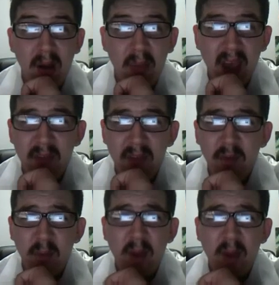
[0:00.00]
After
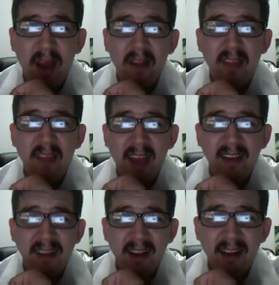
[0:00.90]
a while, that
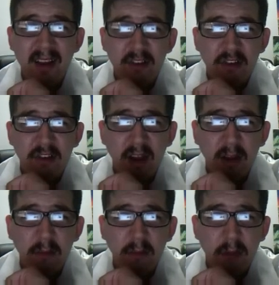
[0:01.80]
did get
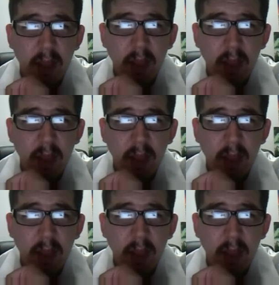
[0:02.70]
shelved